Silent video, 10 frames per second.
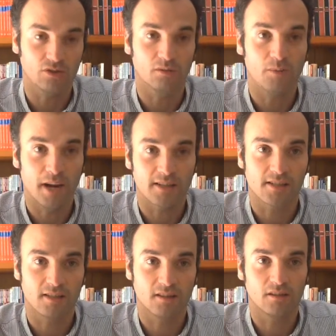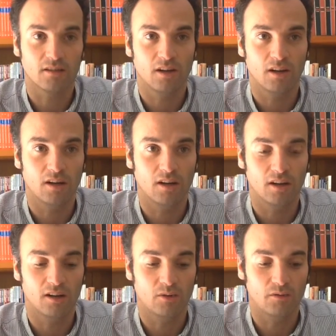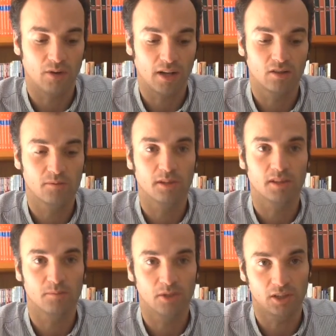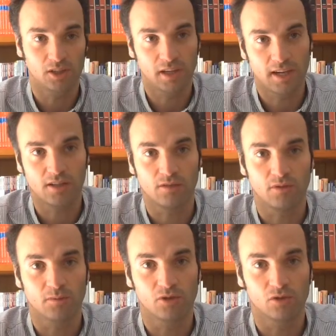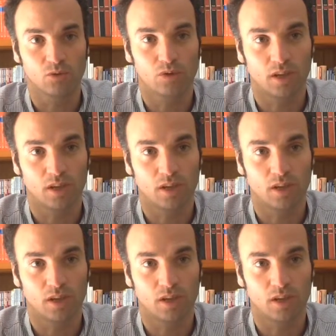The Brexit referendum and the British exit from the EU